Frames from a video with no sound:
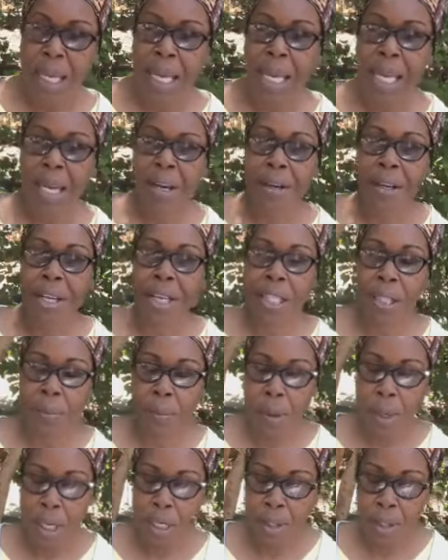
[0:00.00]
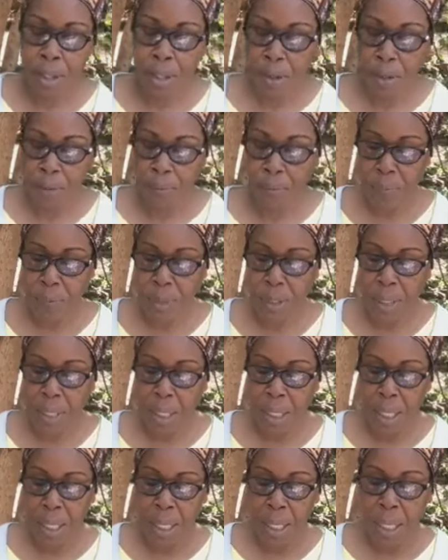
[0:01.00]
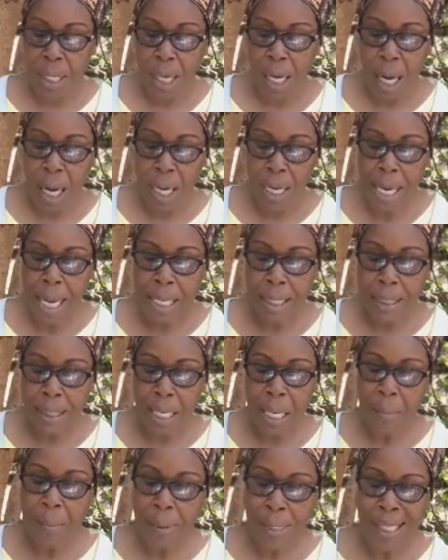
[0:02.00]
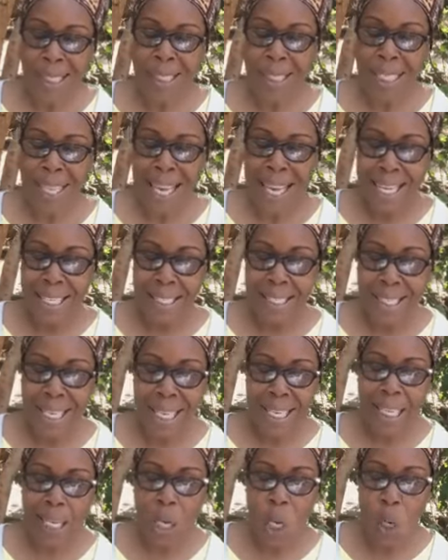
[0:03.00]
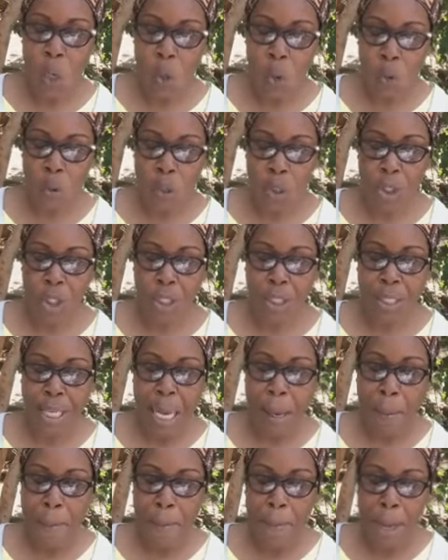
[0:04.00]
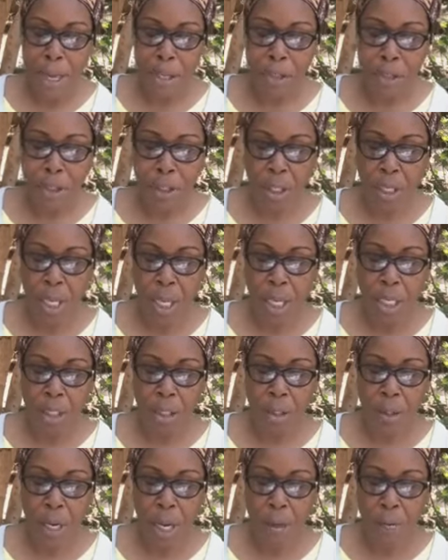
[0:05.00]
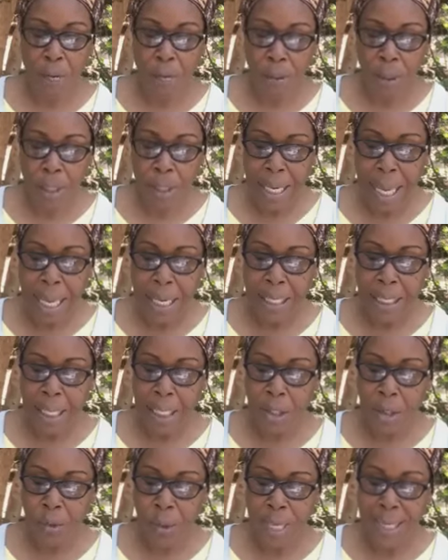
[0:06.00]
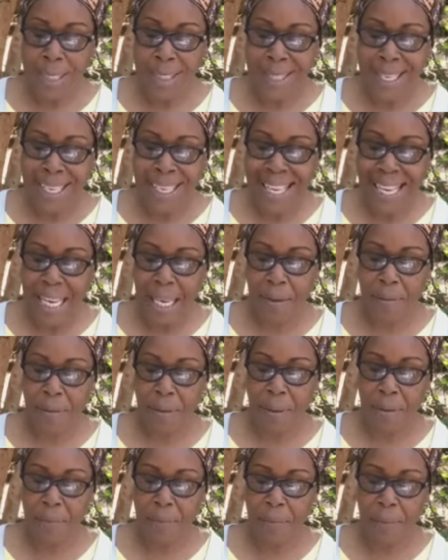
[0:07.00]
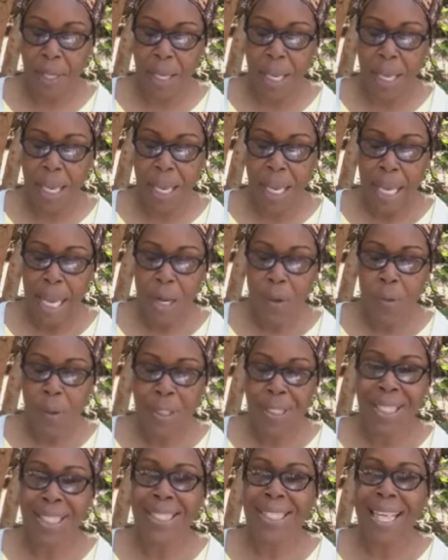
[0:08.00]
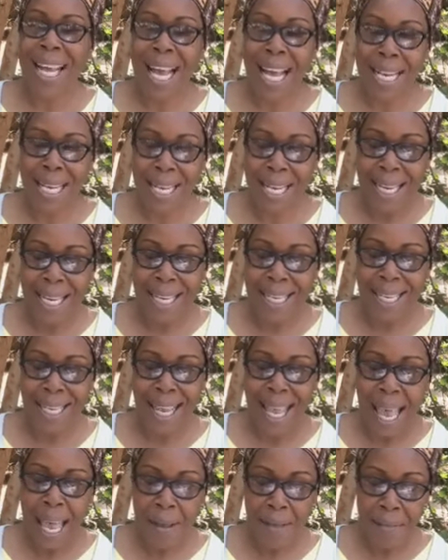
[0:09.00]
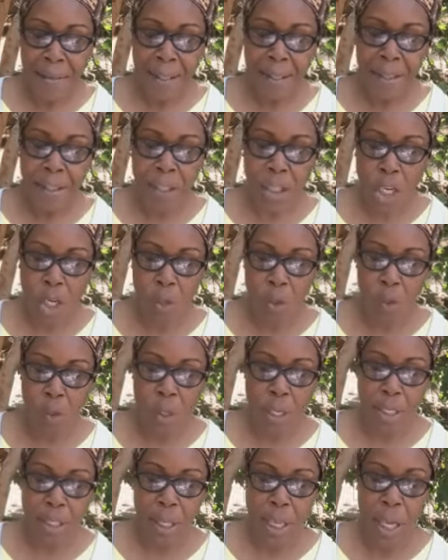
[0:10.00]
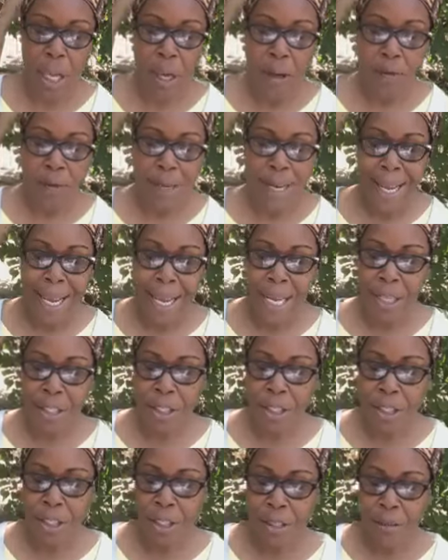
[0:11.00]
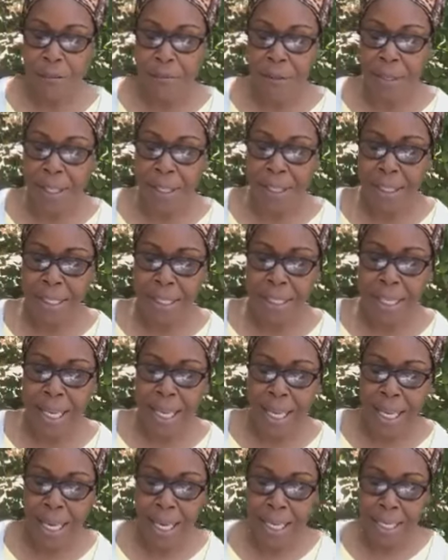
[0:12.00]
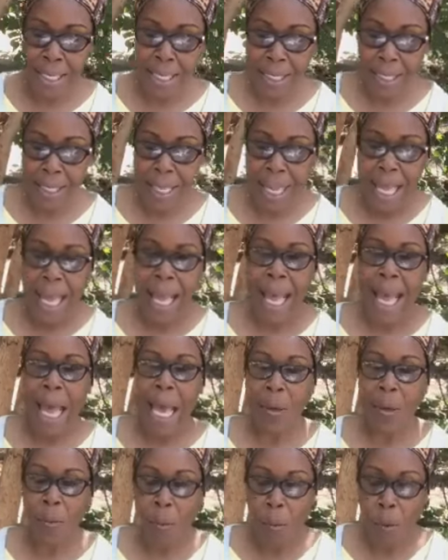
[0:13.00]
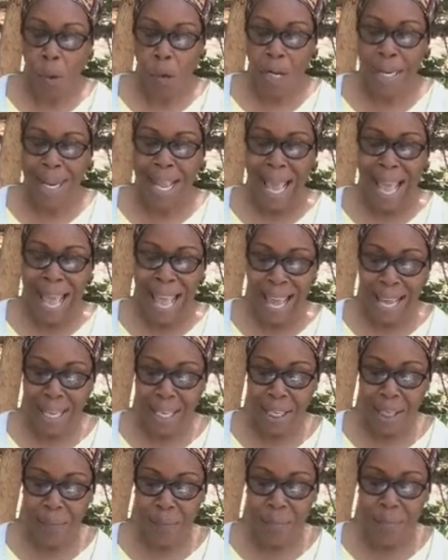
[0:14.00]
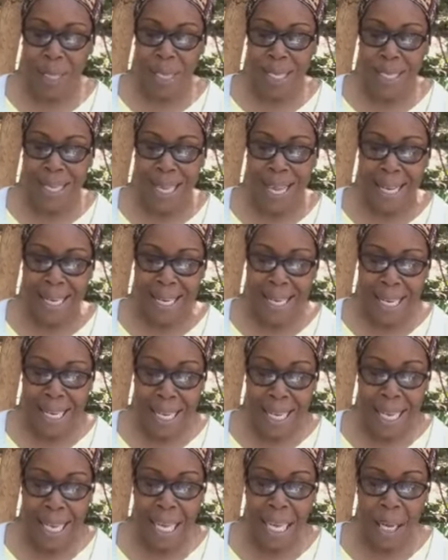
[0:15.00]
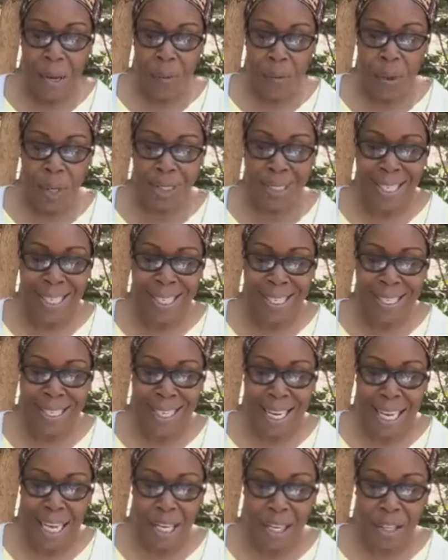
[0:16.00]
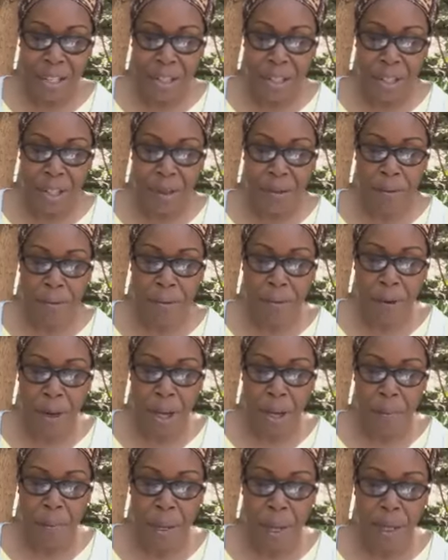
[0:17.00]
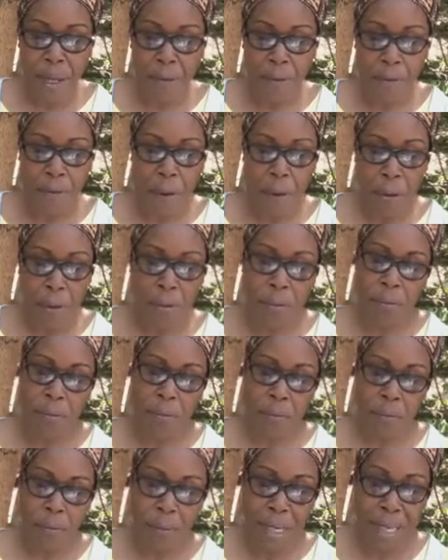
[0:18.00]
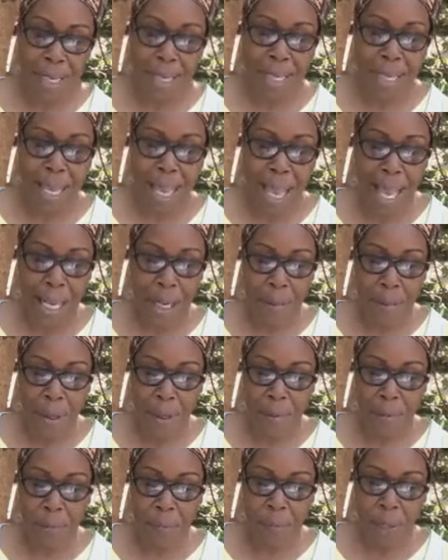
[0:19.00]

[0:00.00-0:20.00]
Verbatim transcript: Here is part two. God assembled the angelic host to take measure to avert the threatening evil. It was decided in a heaven's court for angels to visit Eden and warn Adam that he was in danger from the foe, meaning the enemy.